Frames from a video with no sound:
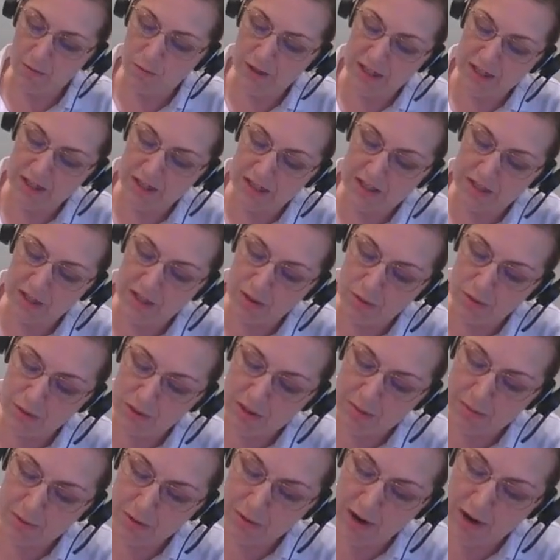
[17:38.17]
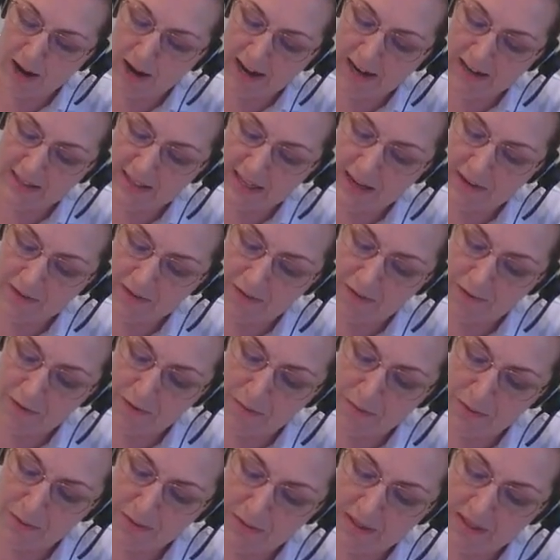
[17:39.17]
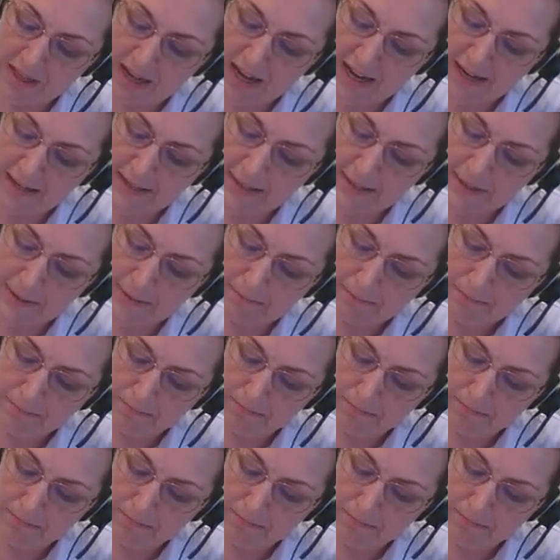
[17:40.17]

which is to subtract seven from both sides.